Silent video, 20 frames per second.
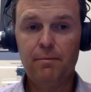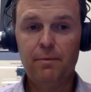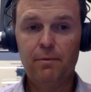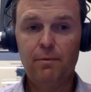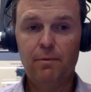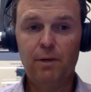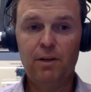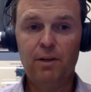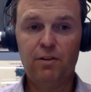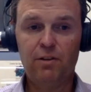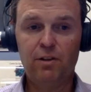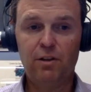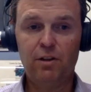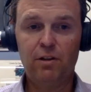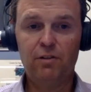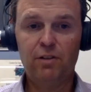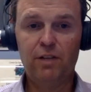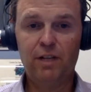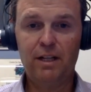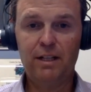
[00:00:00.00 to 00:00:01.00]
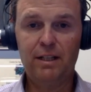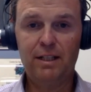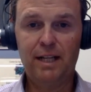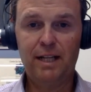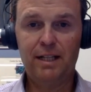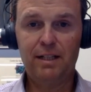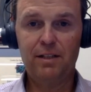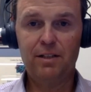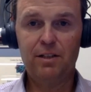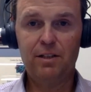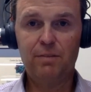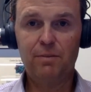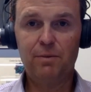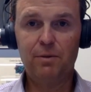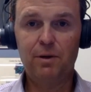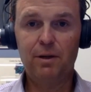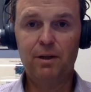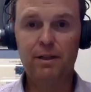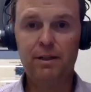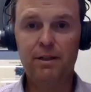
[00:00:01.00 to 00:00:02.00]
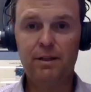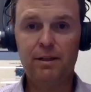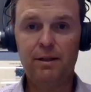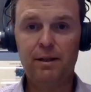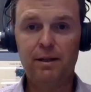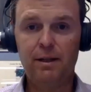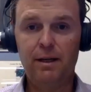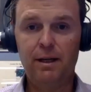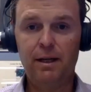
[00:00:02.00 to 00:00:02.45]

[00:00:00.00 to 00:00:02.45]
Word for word: what is close contact in sport uh,